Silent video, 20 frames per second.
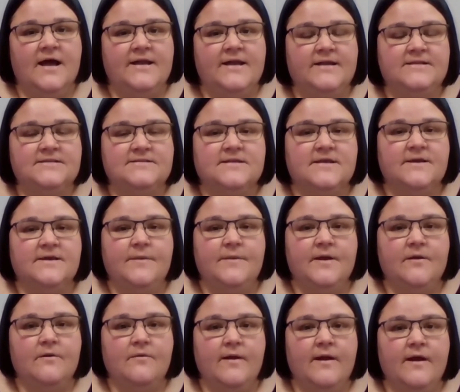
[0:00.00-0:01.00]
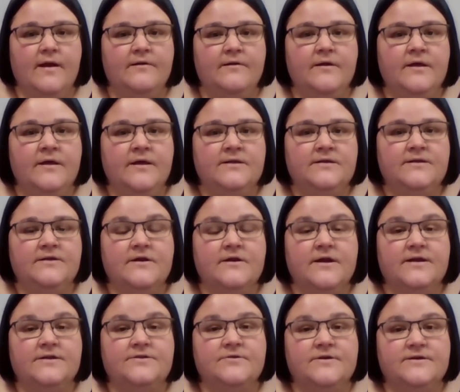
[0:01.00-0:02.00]
and skipping around during
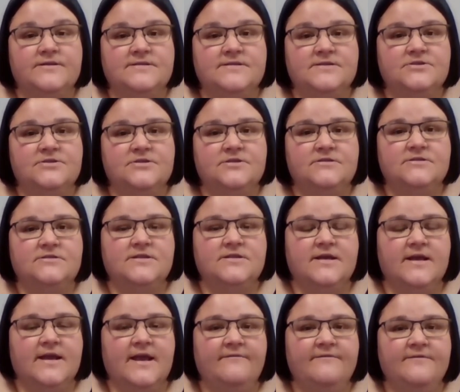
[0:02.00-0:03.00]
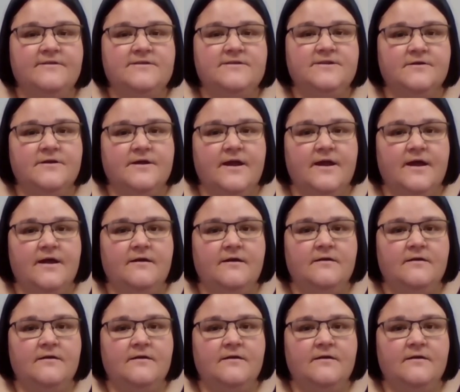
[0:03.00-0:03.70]
a transition to the cafeteria.